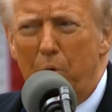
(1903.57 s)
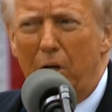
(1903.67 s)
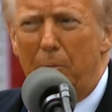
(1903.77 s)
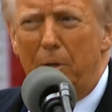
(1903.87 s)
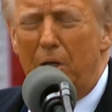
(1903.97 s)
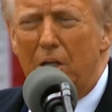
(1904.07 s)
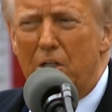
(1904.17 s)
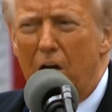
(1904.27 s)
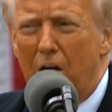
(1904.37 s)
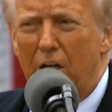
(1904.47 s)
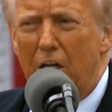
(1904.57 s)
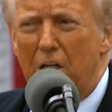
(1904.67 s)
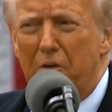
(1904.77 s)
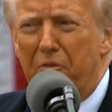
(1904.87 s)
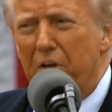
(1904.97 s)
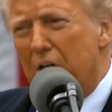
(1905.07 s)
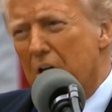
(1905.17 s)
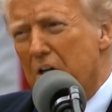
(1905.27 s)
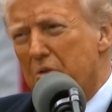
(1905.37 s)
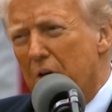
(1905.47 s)
We're going to be an entirely different
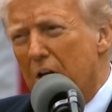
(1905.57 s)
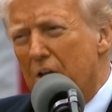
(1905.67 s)
country,